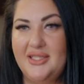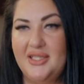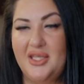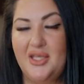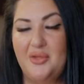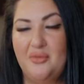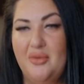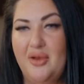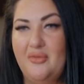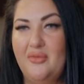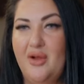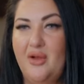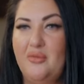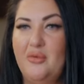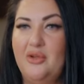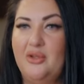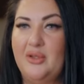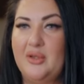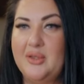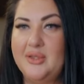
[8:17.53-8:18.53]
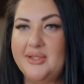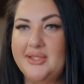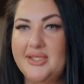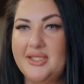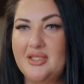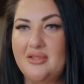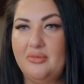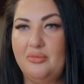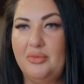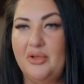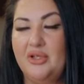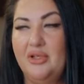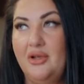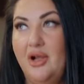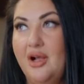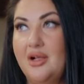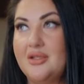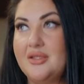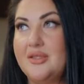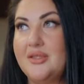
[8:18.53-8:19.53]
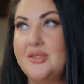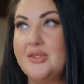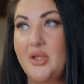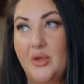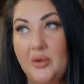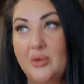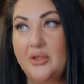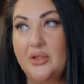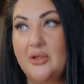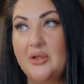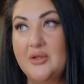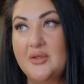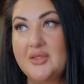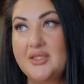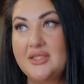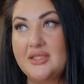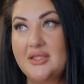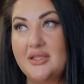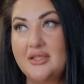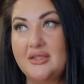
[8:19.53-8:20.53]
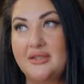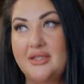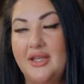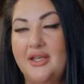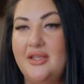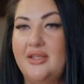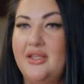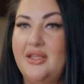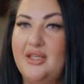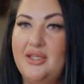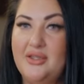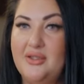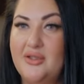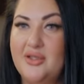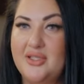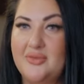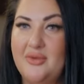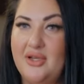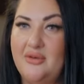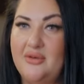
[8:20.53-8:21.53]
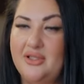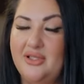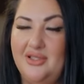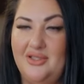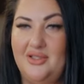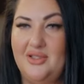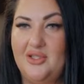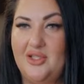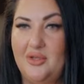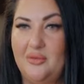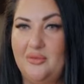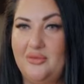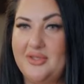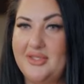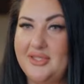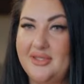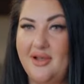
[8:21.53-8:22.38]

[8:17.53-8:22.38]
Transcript: to keep my mom close, but not so close that it hinders my relationship with